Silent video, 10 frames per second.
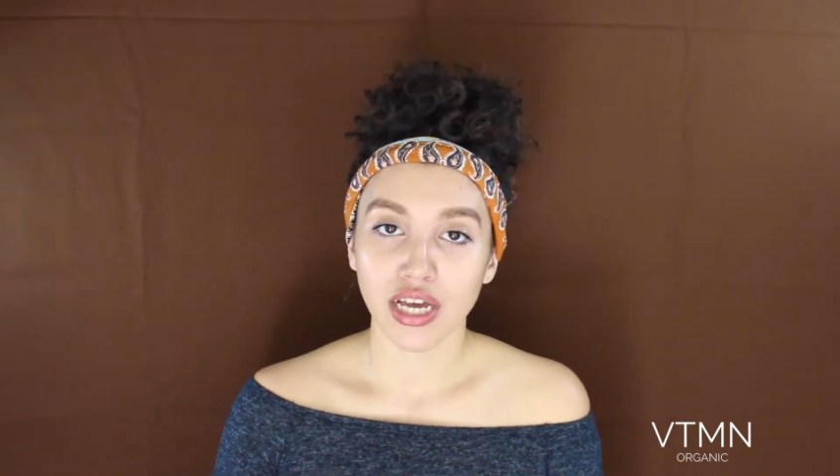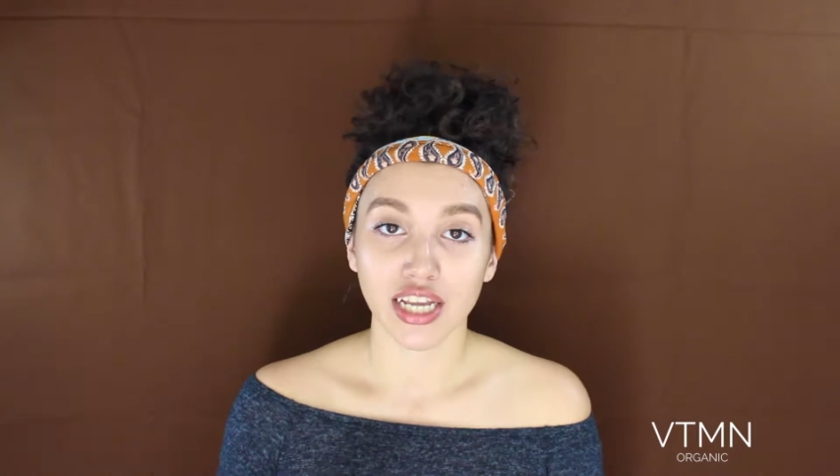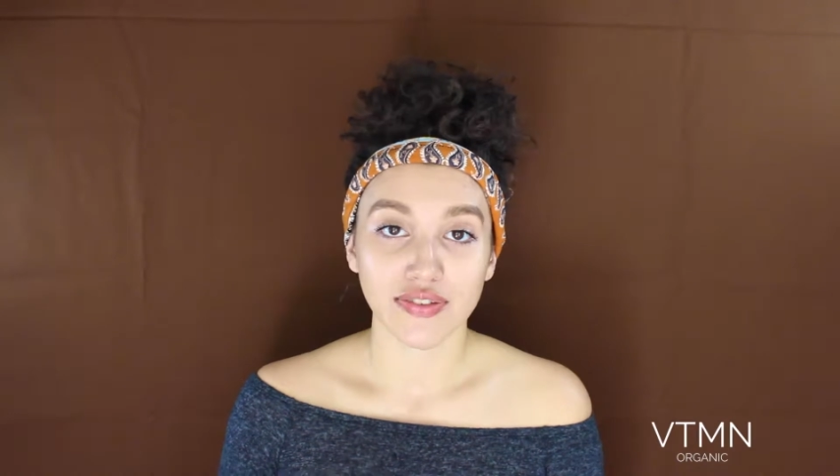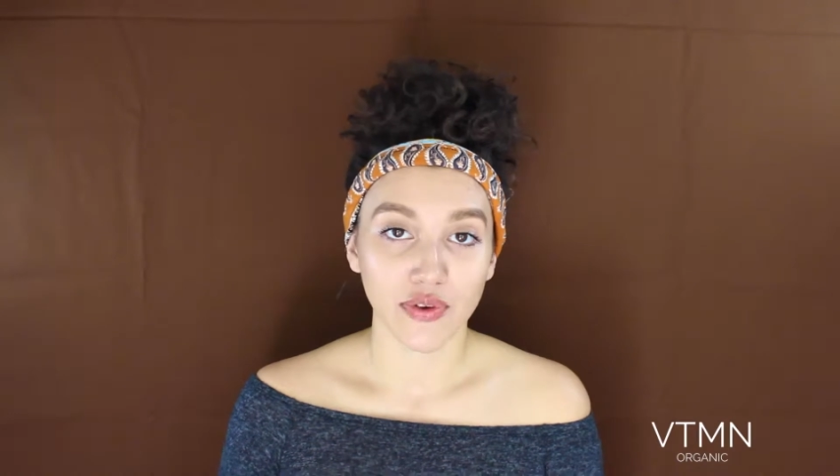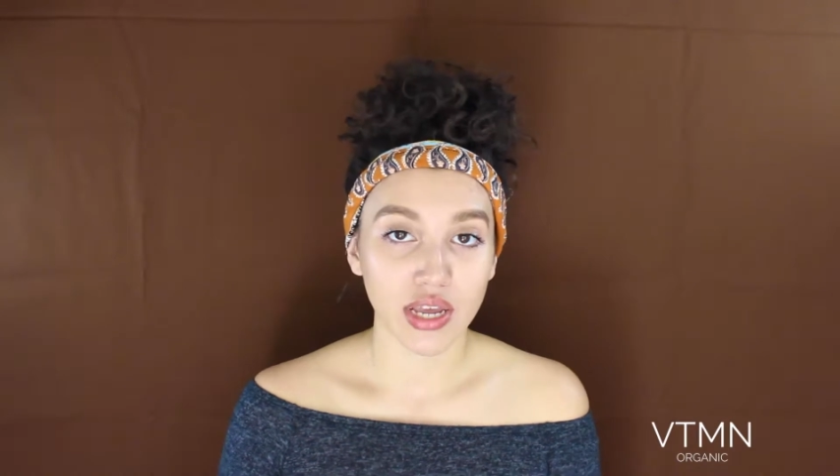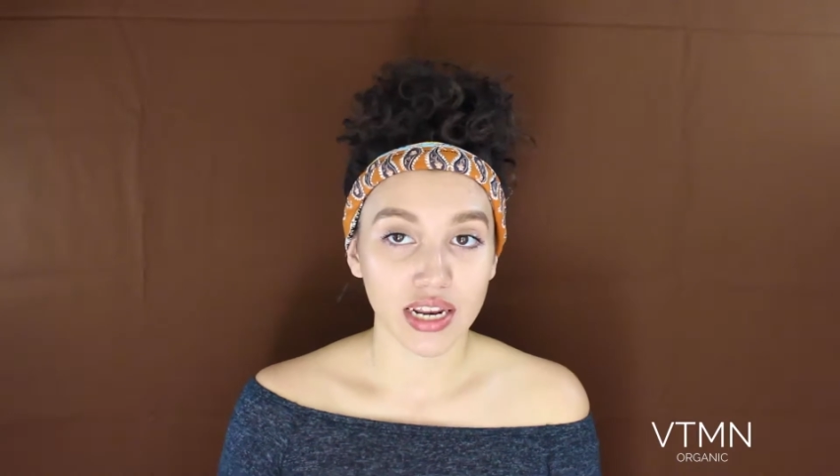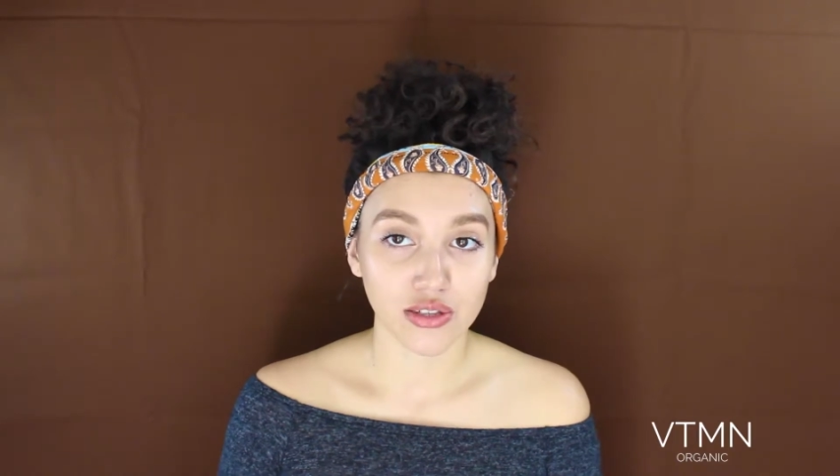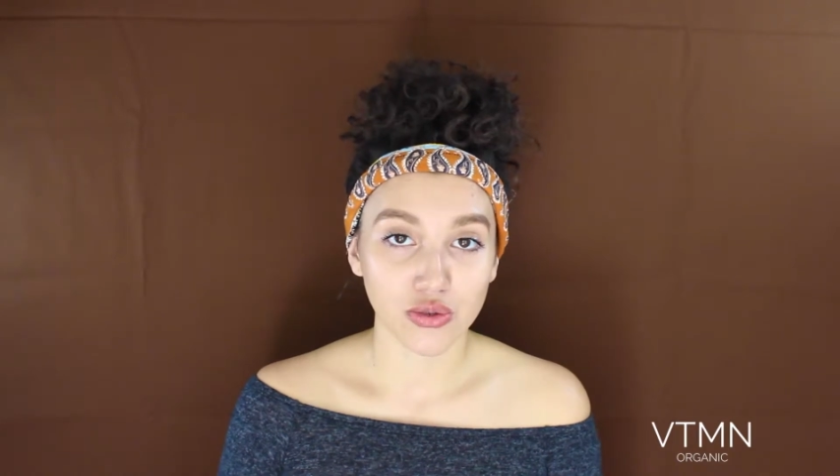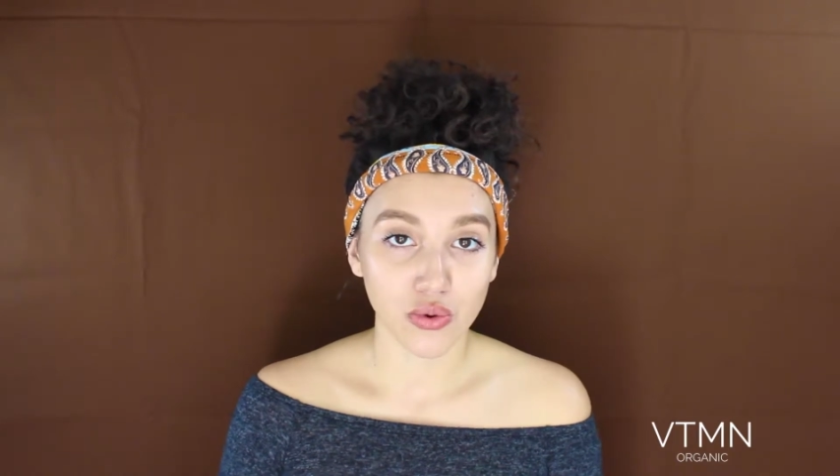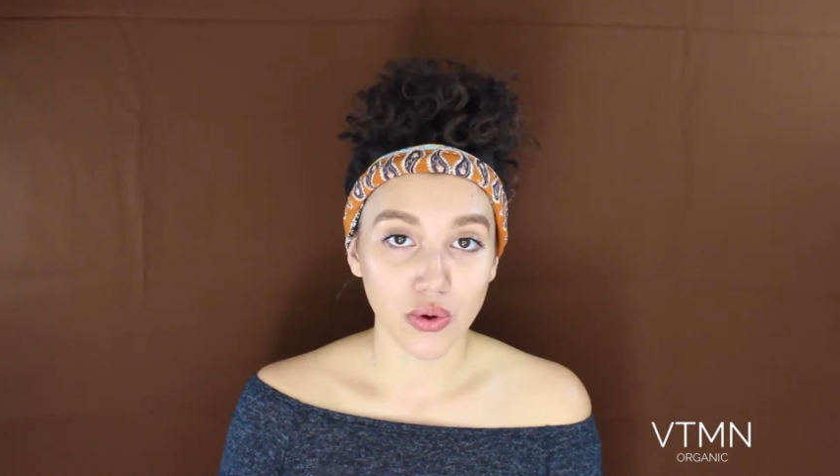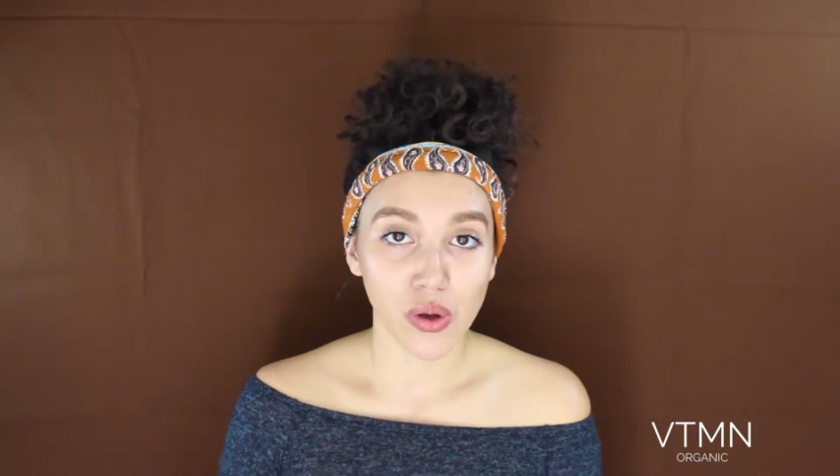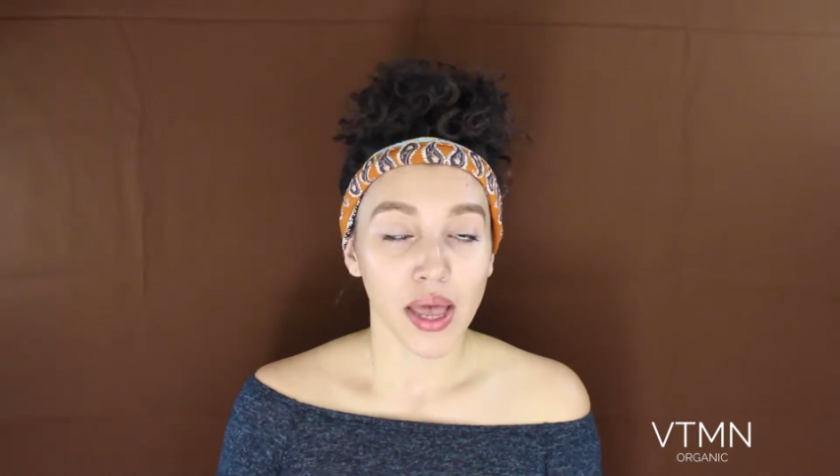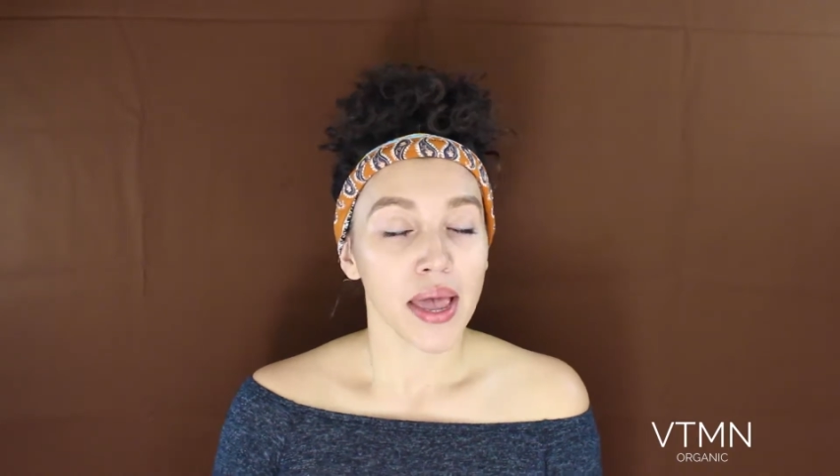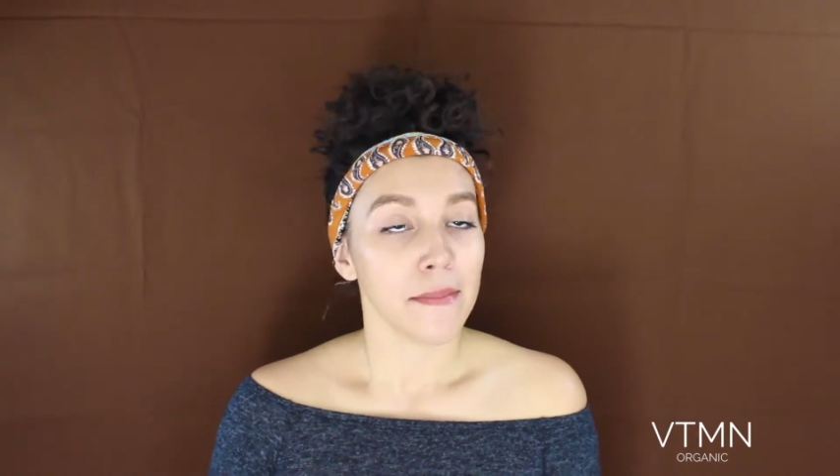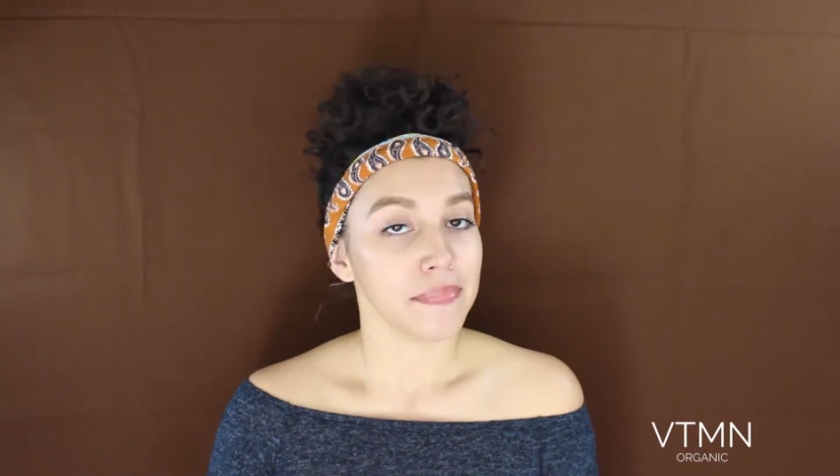an exfoliating tool,
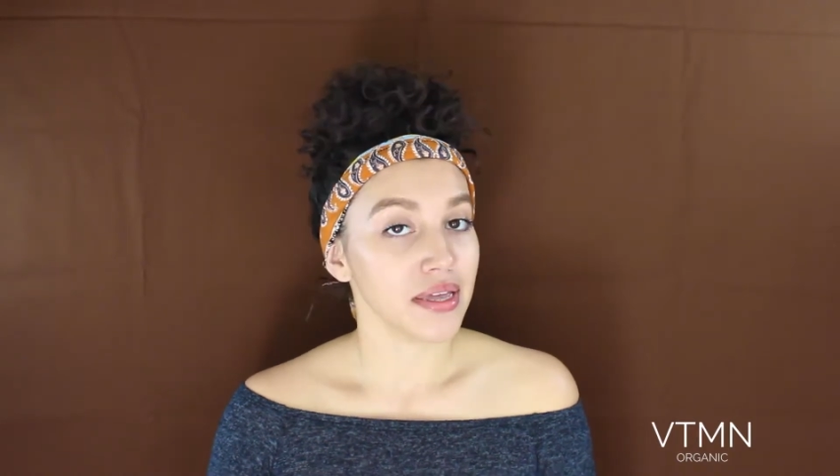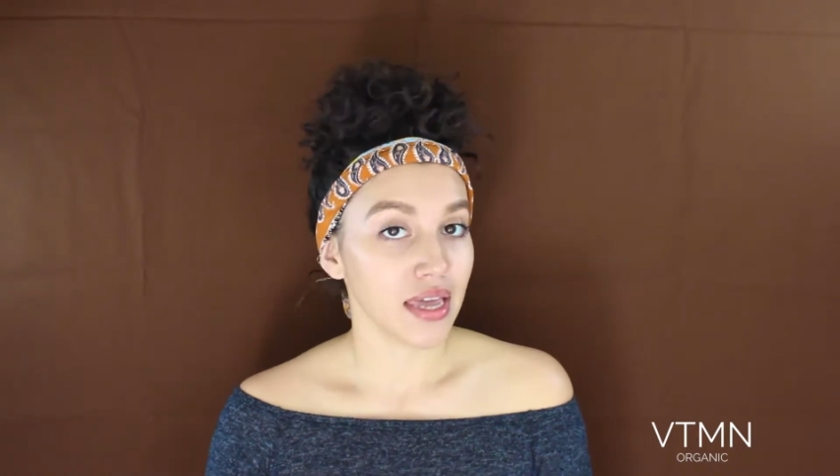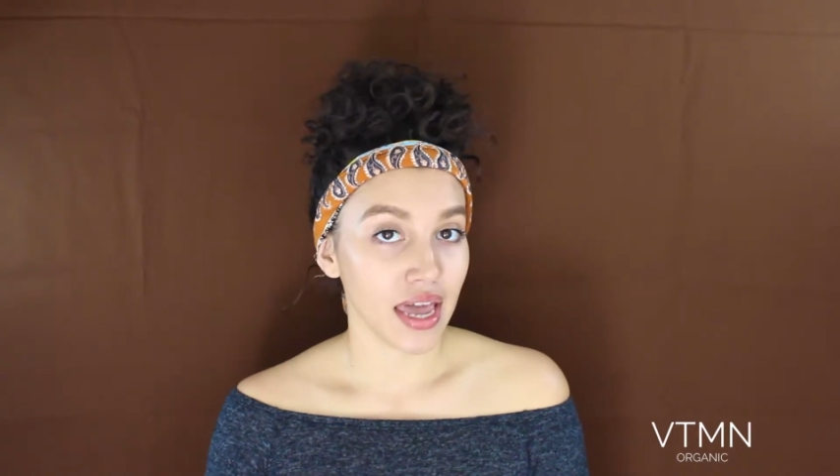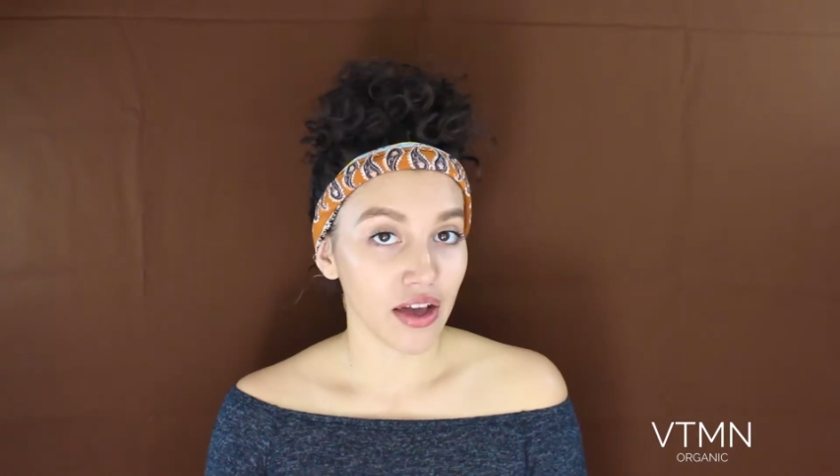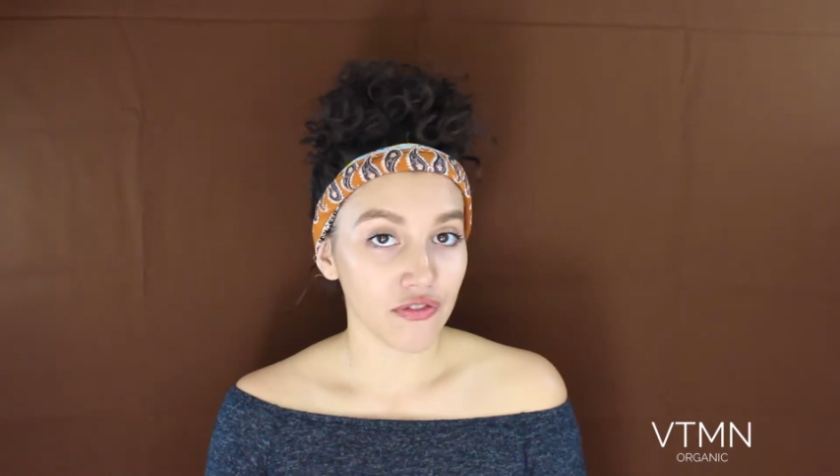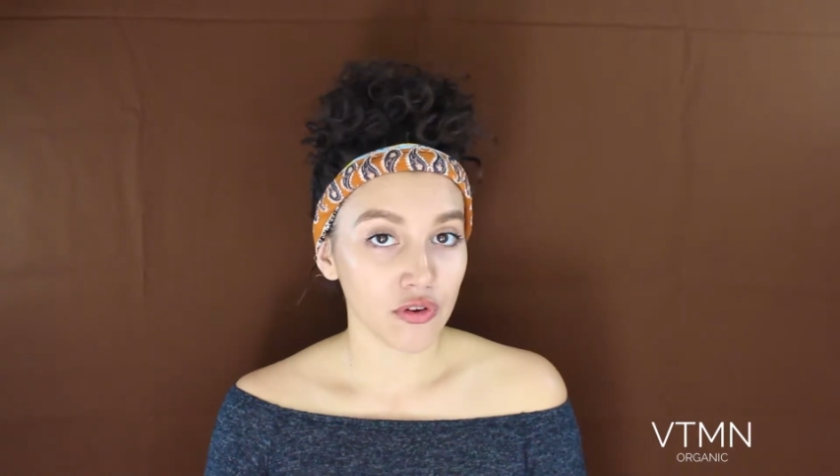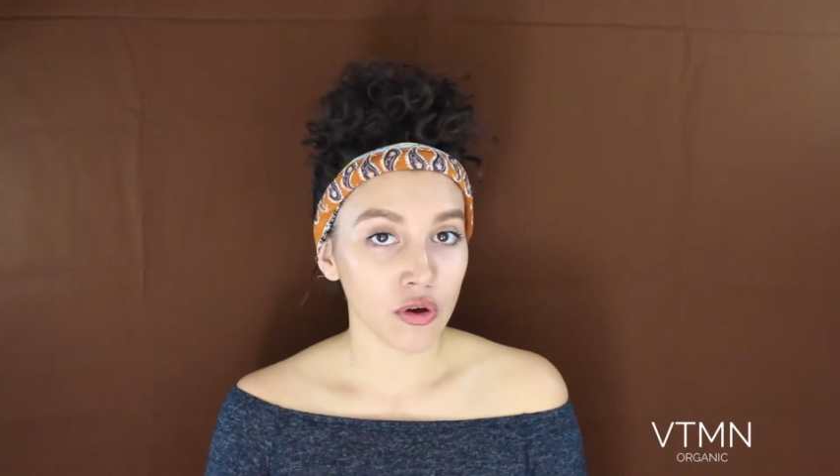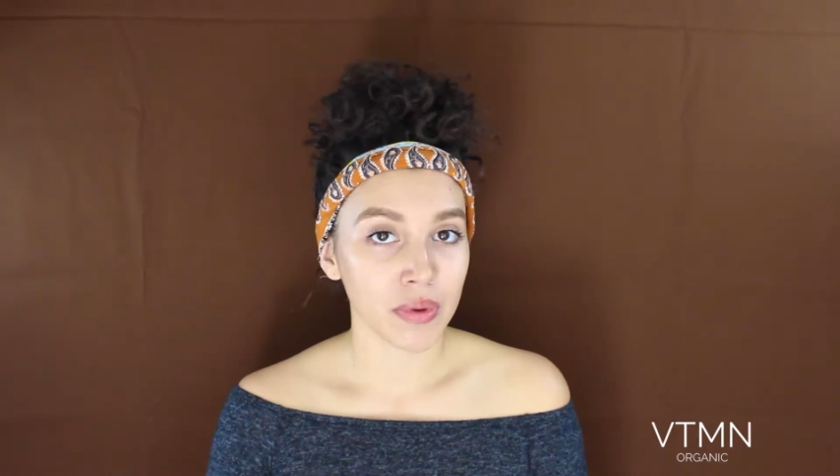be careful.